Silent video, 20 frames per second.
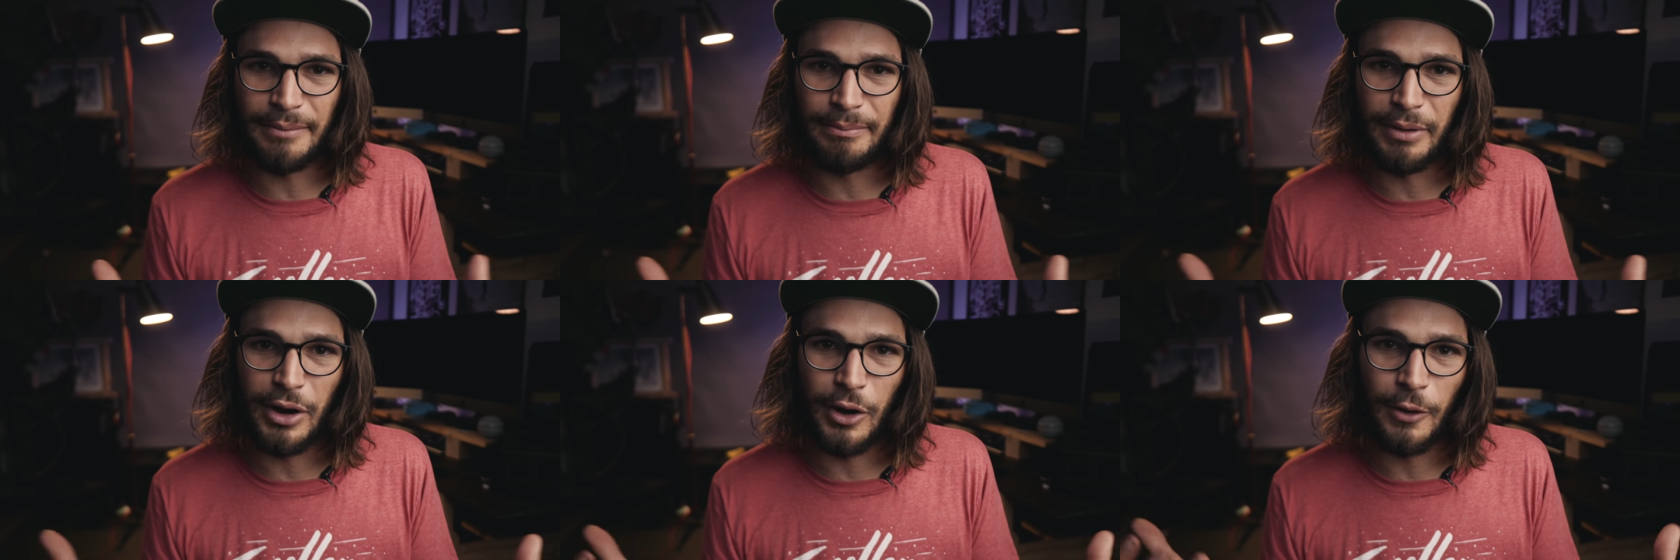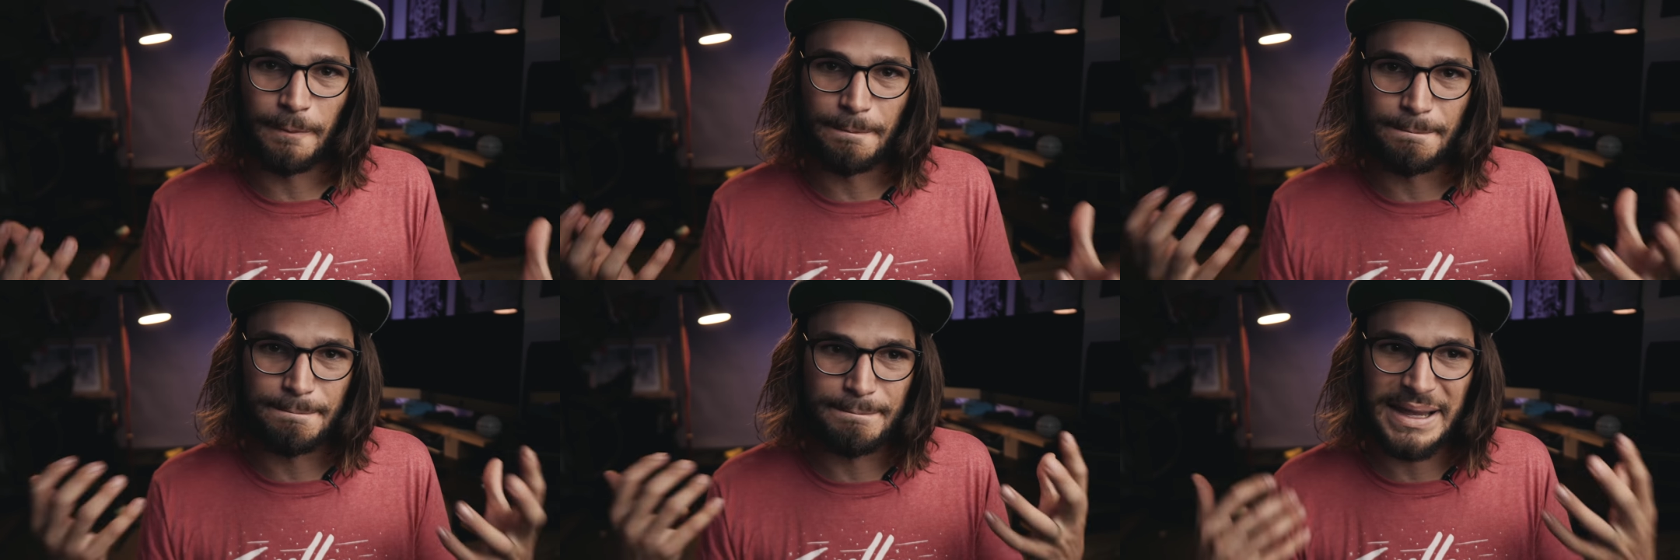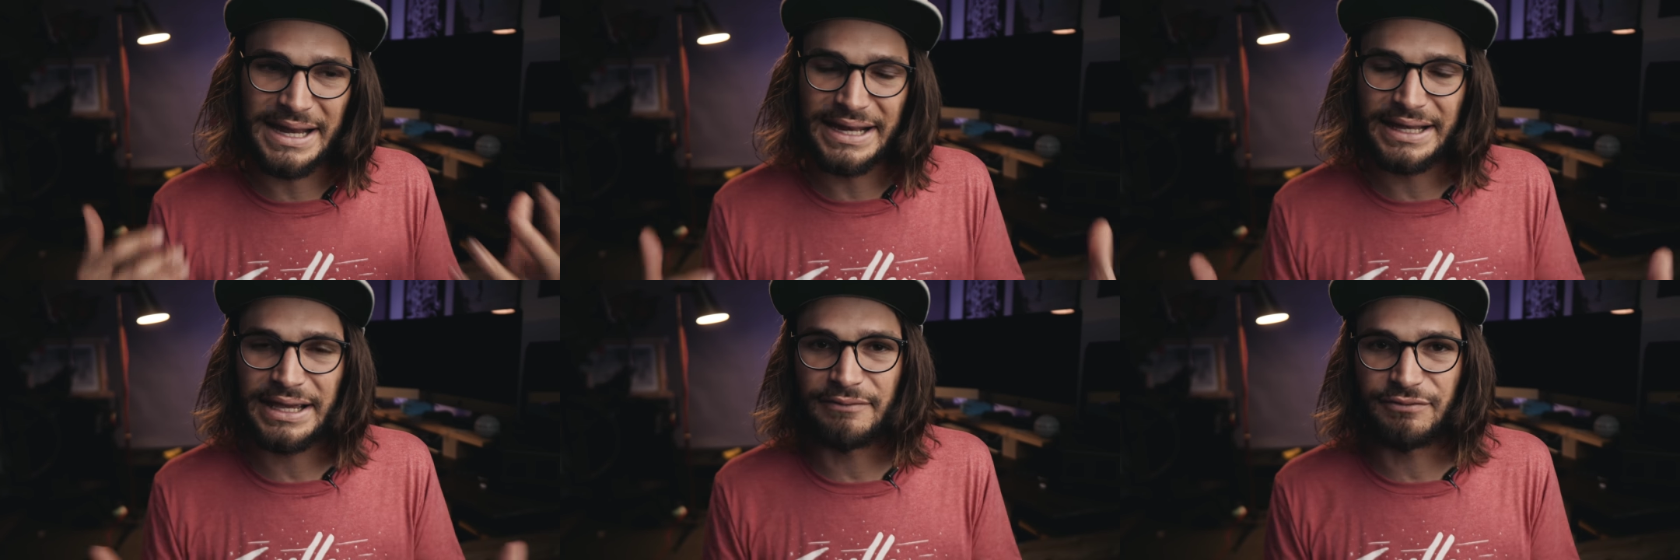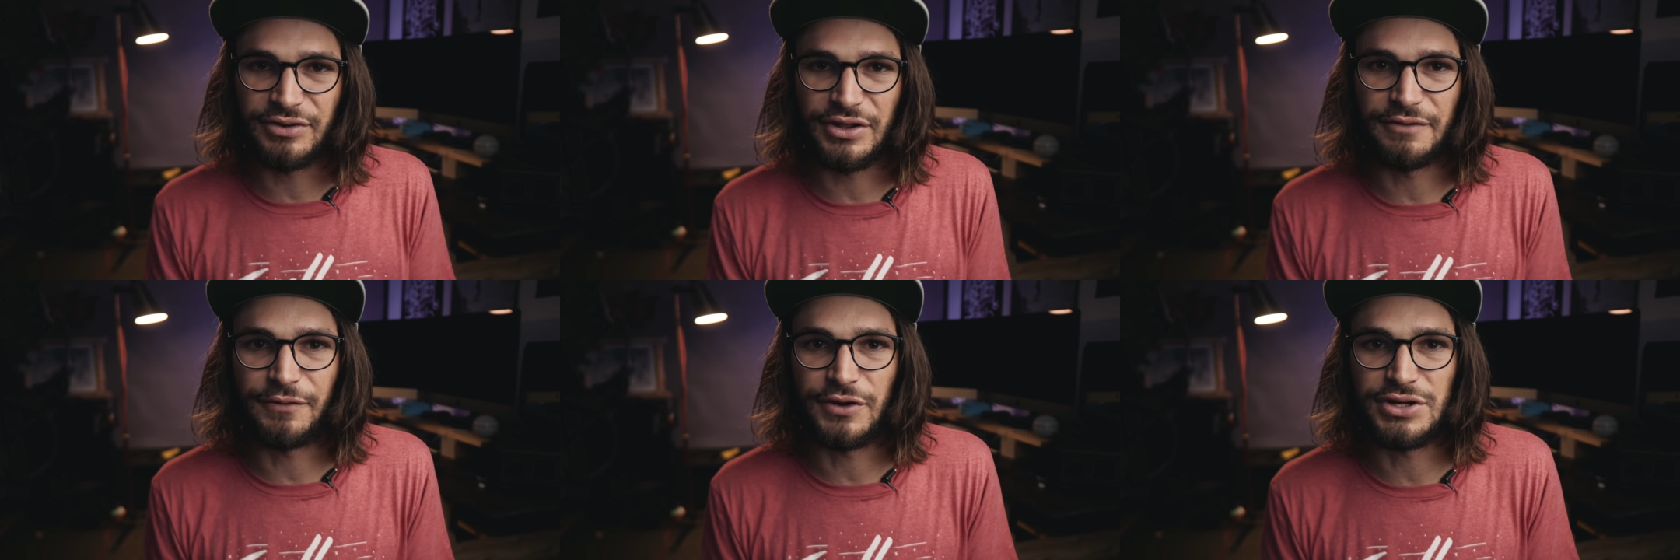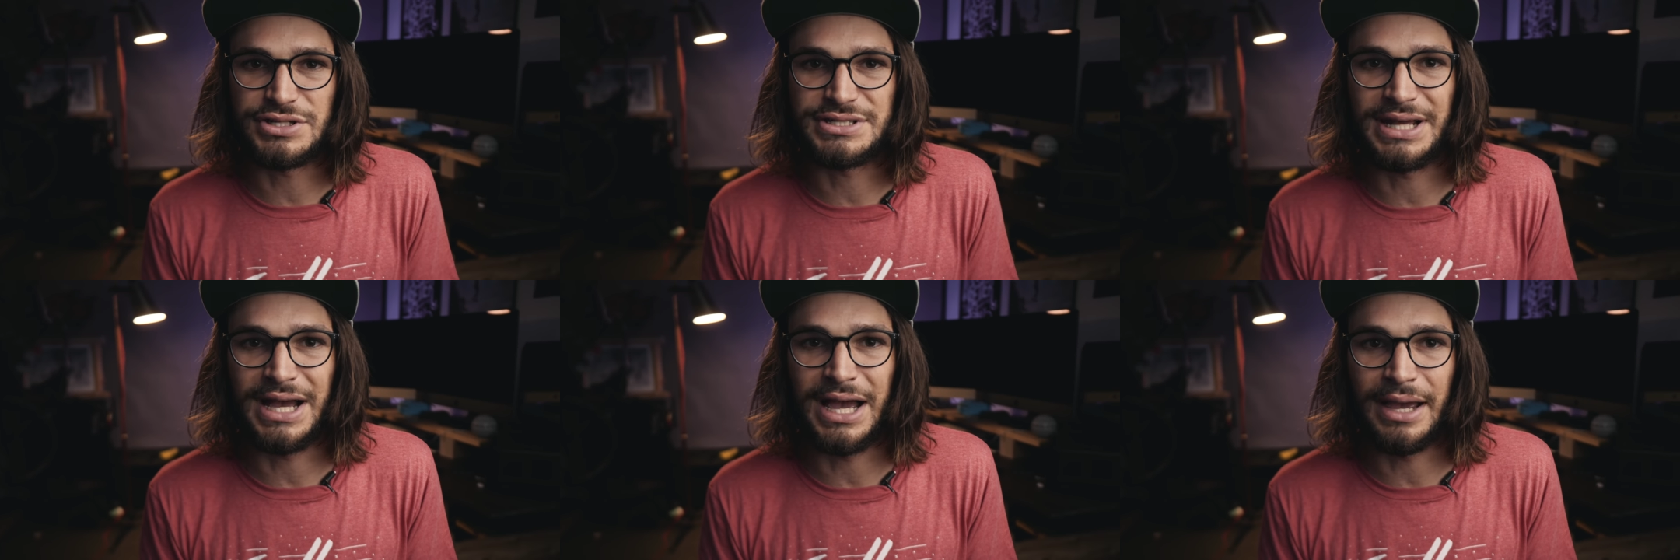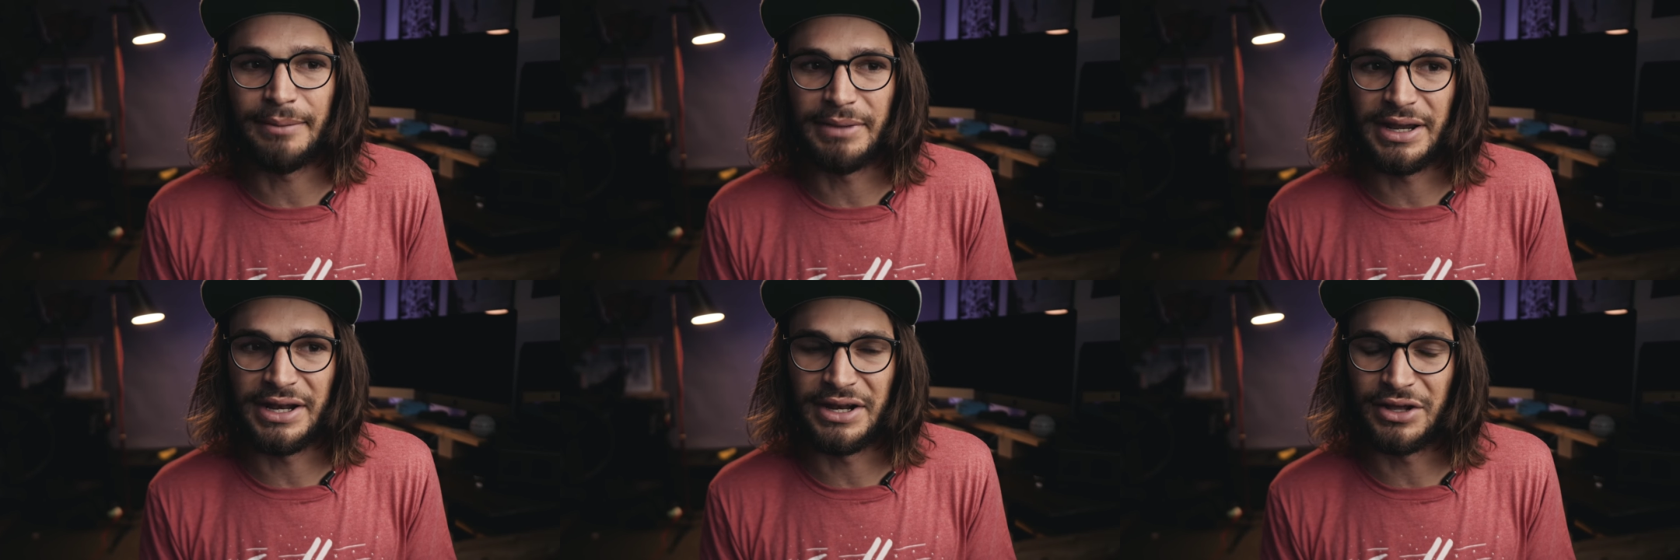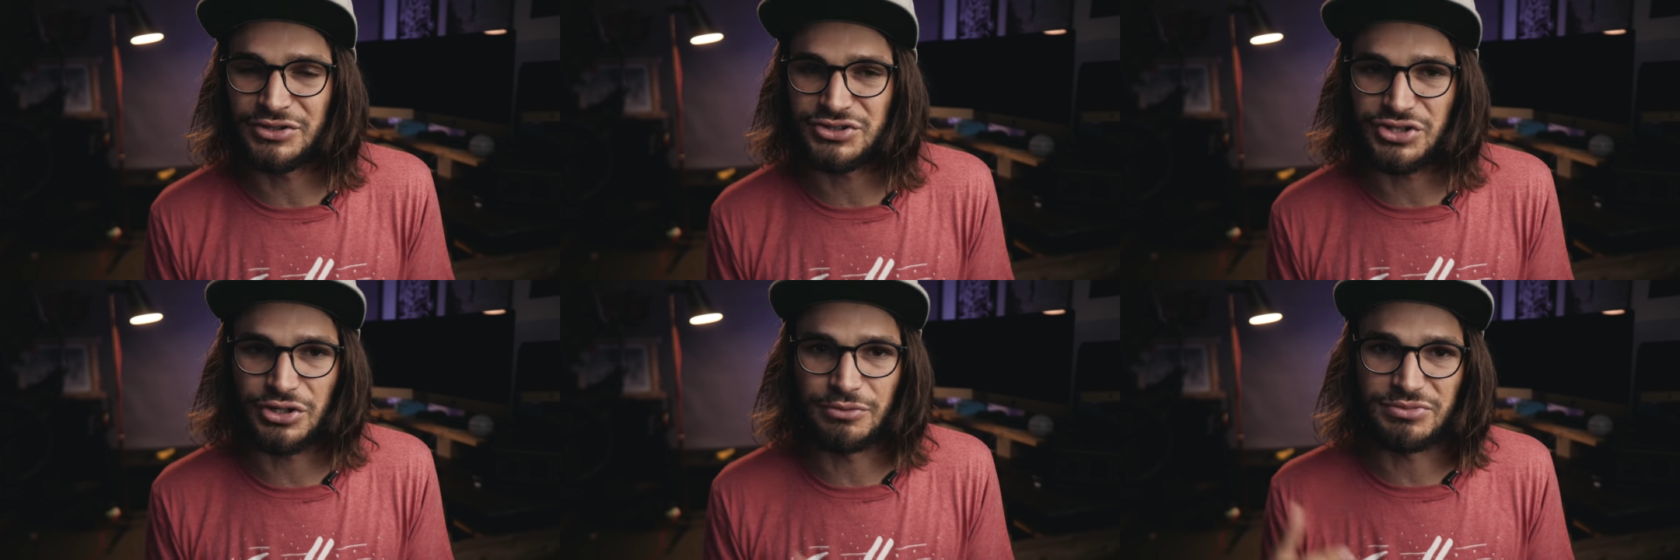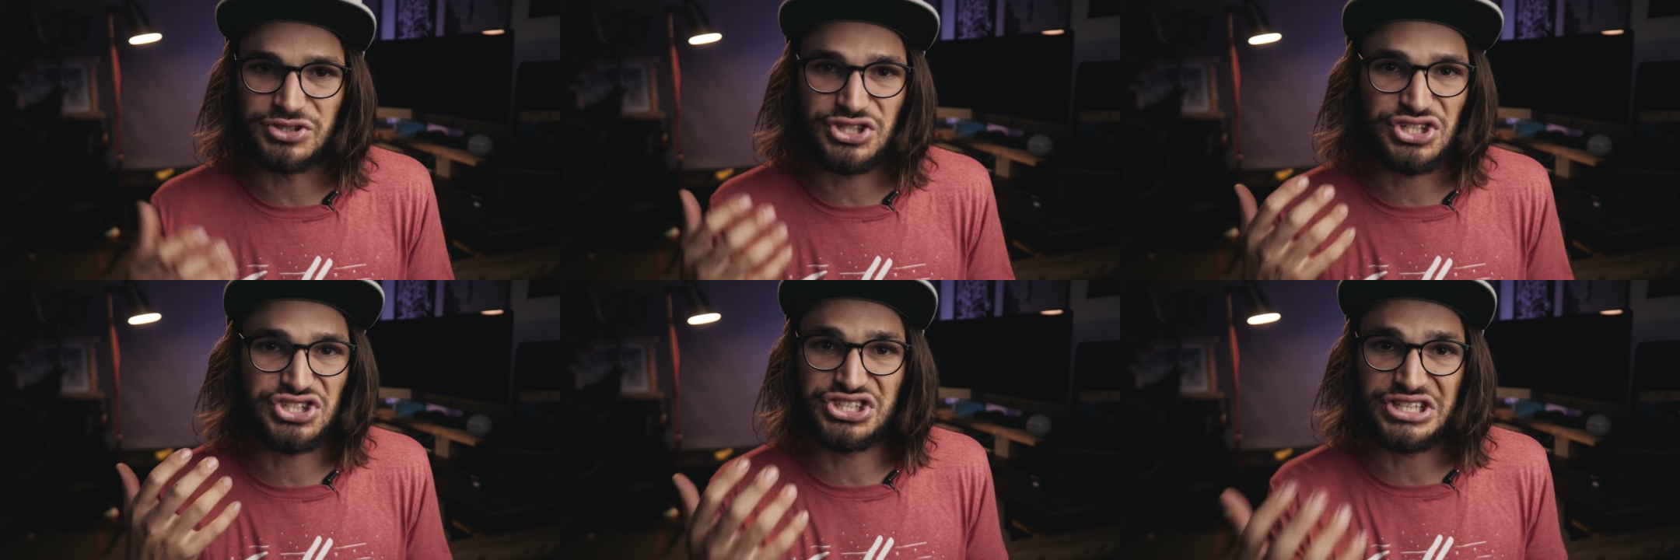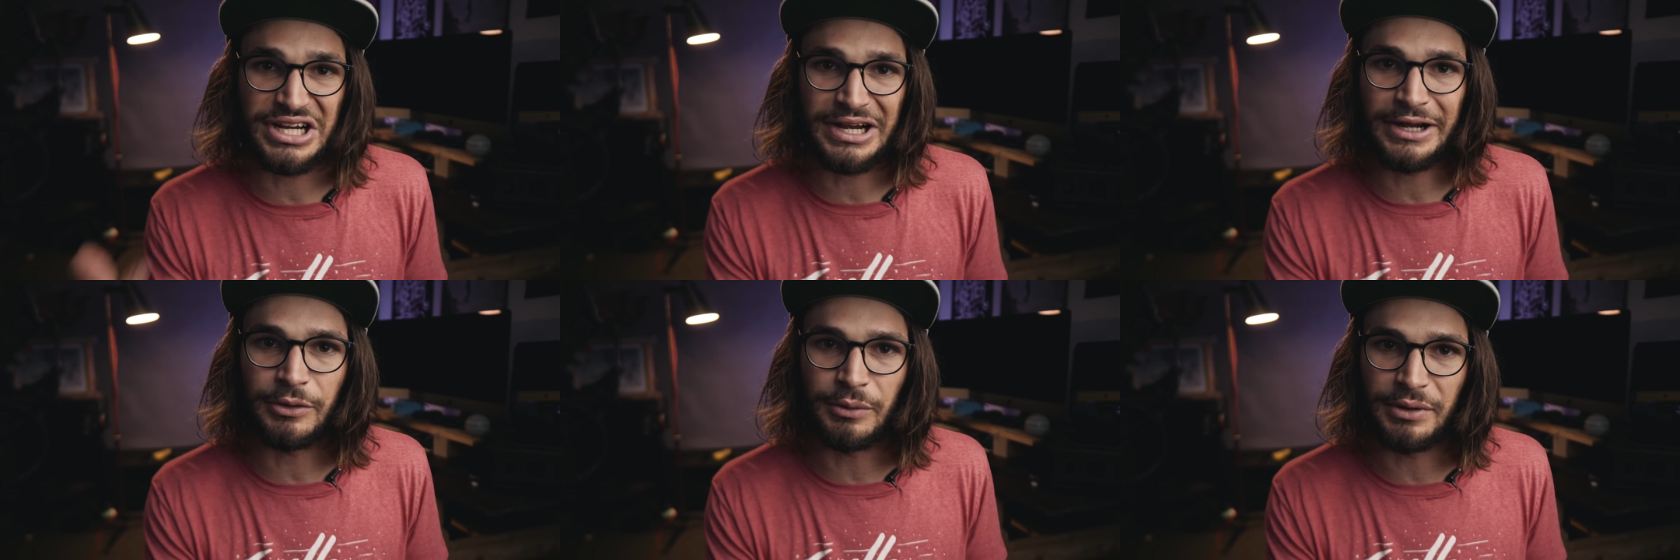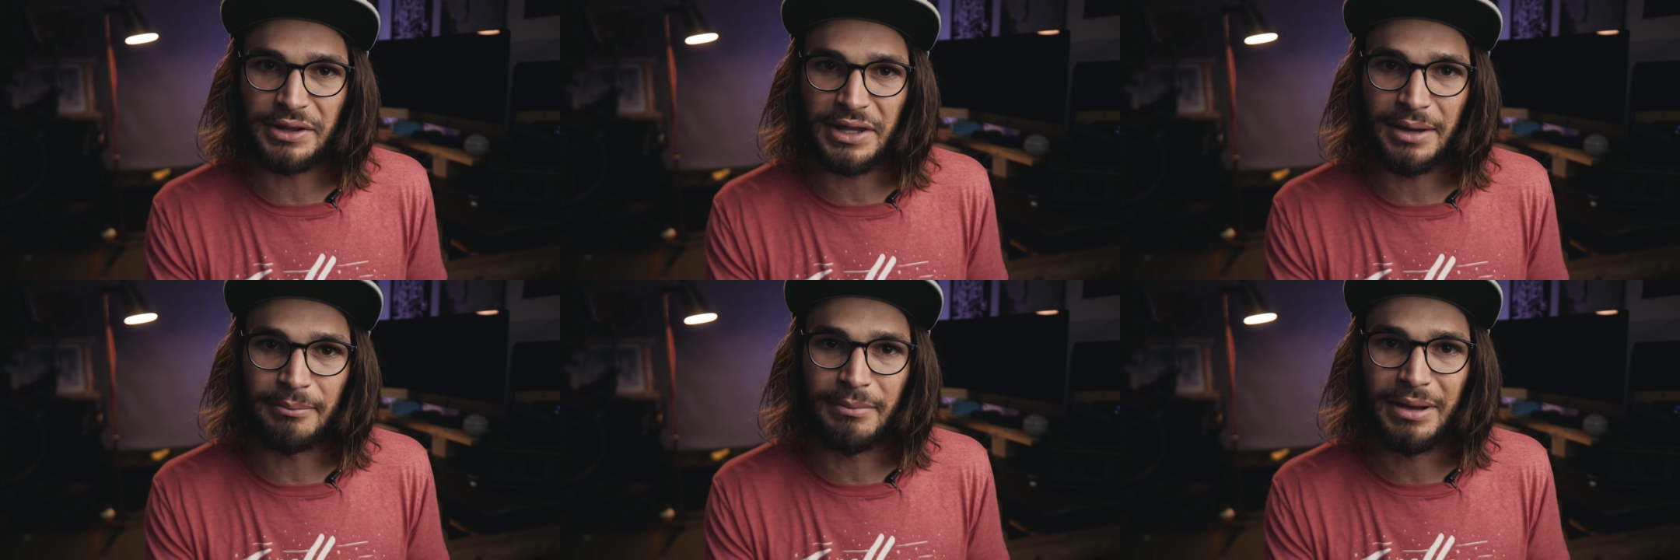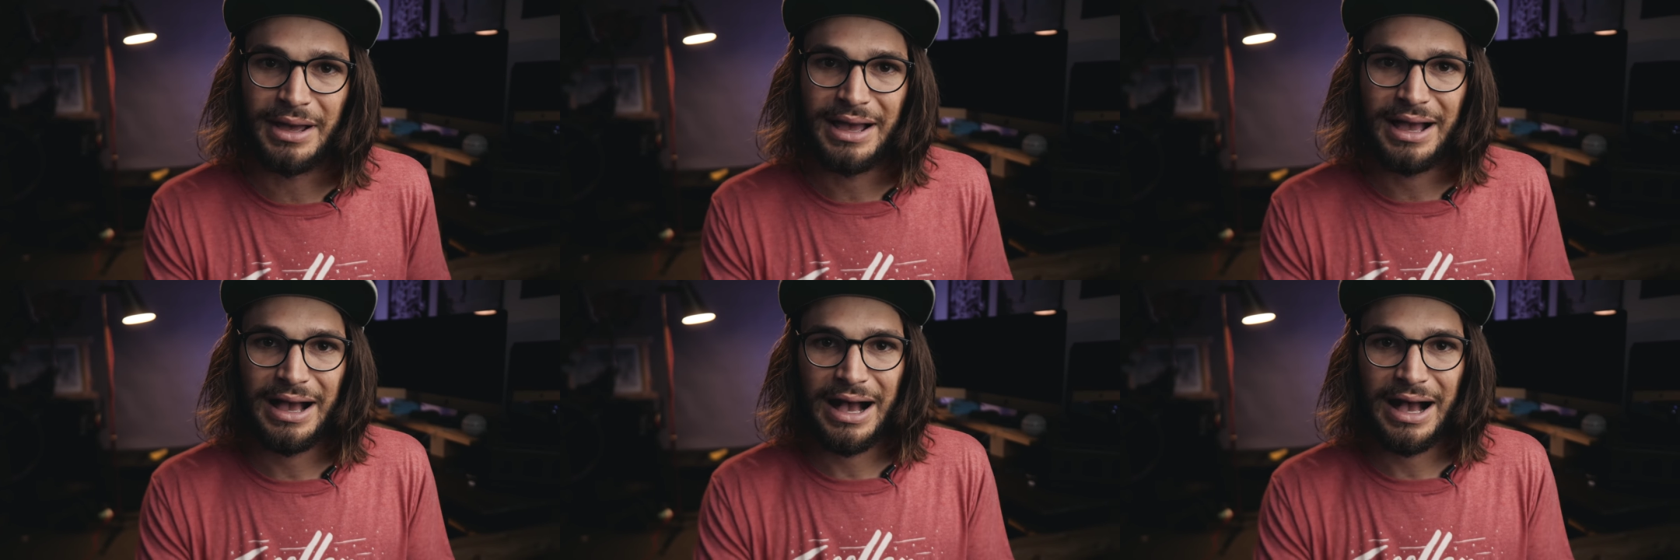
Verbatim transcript: about meeting him for the first time and also just sharing with him